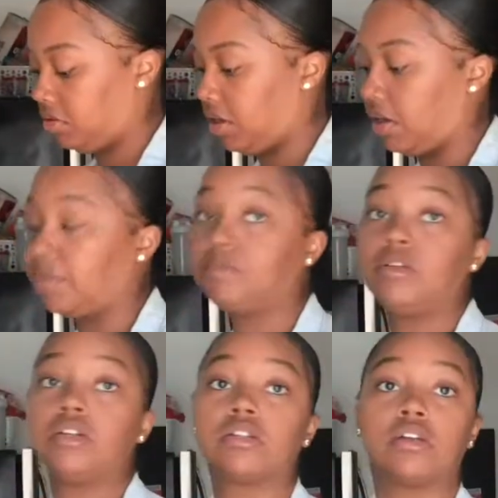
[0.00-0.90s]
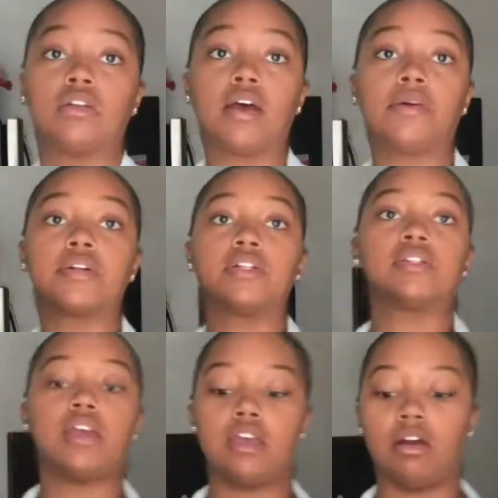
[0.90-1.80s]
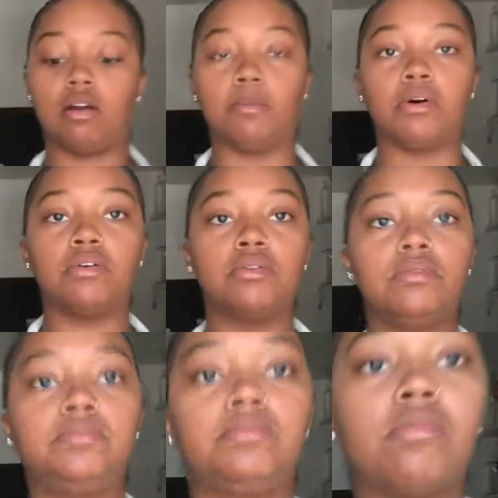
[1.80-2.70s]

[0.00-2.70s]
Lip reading: though. Okay, so now we're gonna take our bowl.